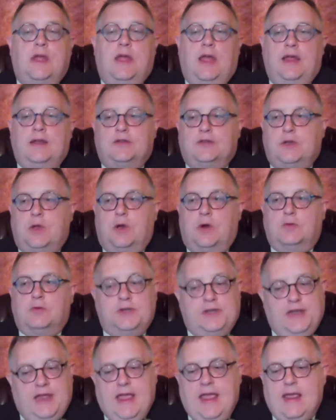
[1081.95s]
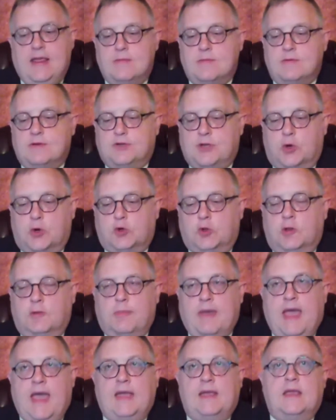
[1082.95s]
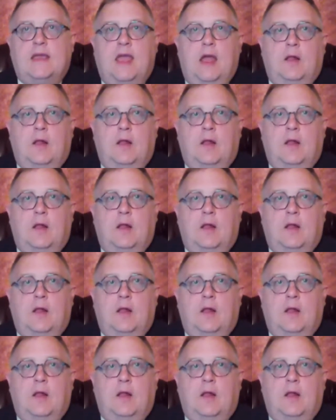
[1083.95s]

And so today, circle it back,